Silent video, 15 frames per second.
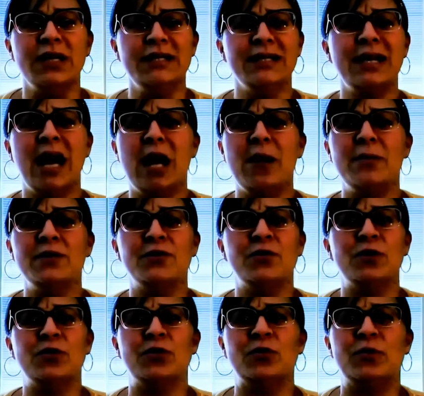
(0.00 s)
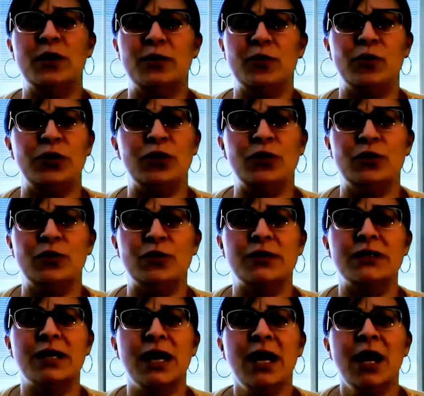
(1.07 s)
It's a common scripture people
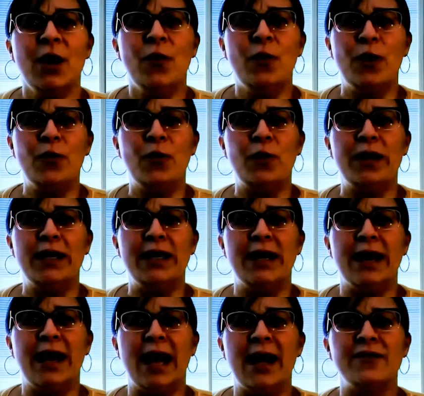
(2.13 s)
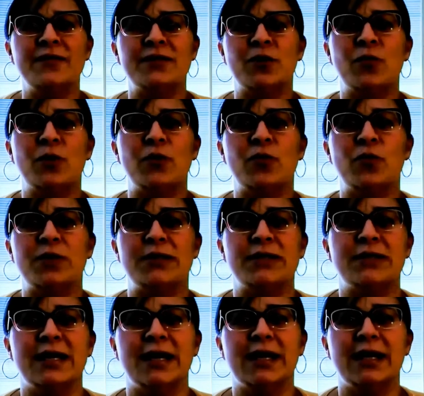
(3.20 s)
use when we have someone who is
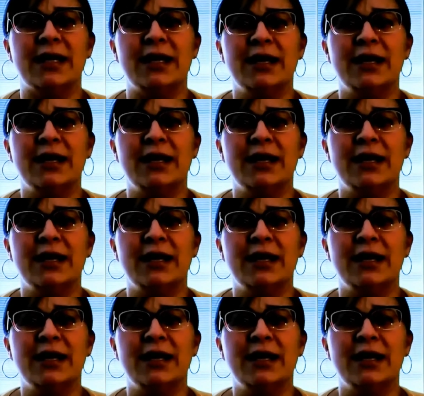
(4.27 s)
sick.